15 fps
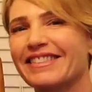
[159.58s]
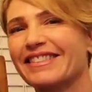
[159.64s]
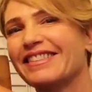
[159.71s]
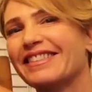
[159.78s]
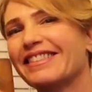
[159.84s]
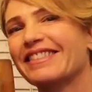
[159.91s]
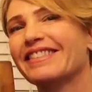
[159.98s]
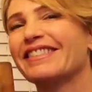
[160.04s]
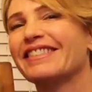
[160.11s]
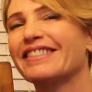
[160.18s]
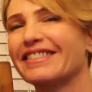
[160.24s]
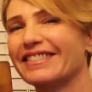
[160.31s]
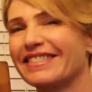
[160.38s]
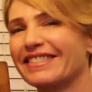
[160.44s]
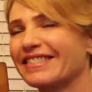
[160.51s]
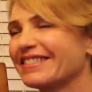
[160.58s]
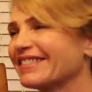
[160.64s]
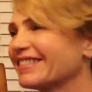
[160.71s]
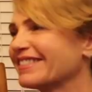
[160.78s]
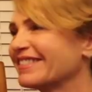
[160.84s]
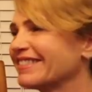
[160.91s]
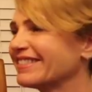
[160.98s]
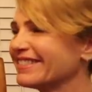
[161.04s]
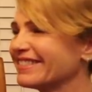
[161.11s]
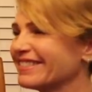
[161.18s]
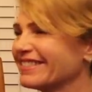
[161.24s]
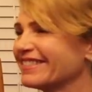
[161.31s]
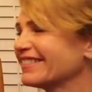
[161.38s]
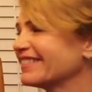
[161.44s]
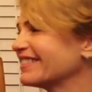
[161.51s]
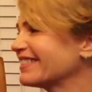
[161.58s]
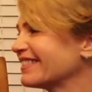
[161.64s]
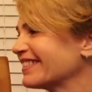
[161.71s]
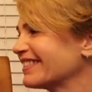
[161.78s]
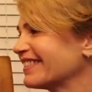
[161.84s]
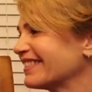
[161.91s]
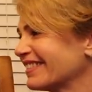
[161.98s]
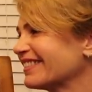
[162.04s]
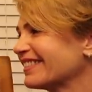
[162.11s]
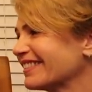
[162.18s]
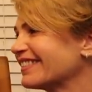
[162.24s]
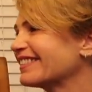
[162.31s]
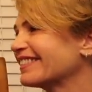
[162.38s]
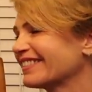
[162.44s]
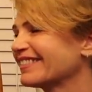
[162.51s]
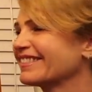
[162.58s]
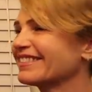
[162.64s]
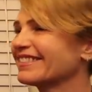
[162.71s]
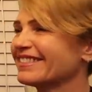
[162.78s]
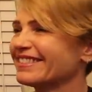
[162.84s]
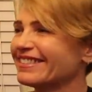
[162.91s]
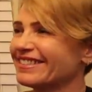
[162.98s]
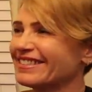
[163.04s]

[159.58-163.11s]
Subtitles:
[no speech]